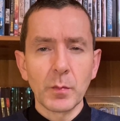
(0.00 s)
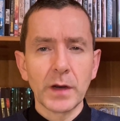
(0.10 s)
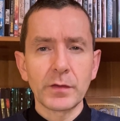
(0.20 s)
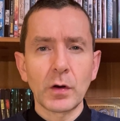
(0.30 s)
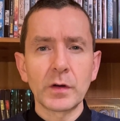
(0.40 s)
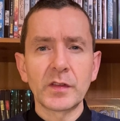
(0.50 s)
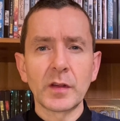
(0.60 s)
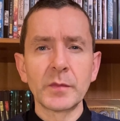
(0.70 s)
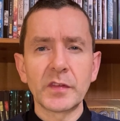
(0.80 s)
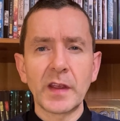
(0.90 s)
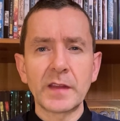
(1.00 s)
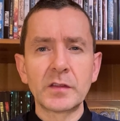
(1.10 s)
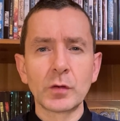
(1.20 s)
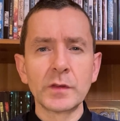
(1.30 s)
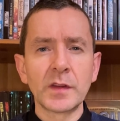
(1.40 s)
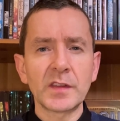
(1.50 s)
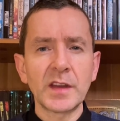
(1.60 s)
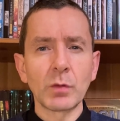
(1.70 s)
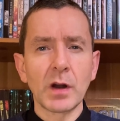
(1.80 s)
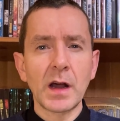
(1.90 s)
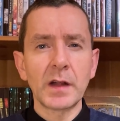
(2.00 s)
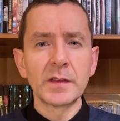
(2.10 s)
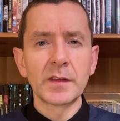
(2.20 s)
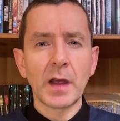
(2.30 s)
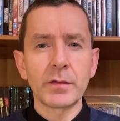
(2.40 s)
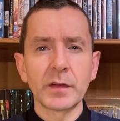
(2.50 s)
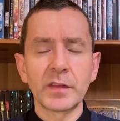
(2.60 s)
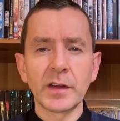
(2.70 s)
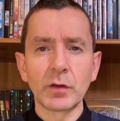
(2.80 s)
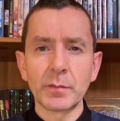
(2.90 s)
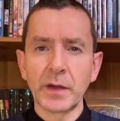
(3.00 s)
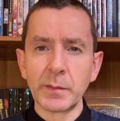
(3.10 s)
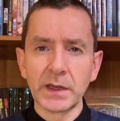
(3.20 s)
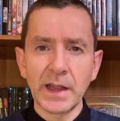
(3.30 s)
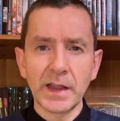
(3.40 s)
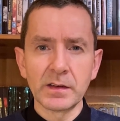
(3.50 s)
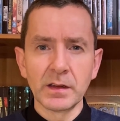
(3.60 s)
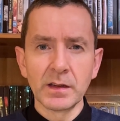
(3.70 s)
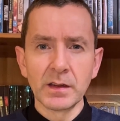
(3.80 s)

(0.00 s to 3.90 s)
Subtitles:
but I've heard some say that during the scene where Hans is offered a cigarette by McClane,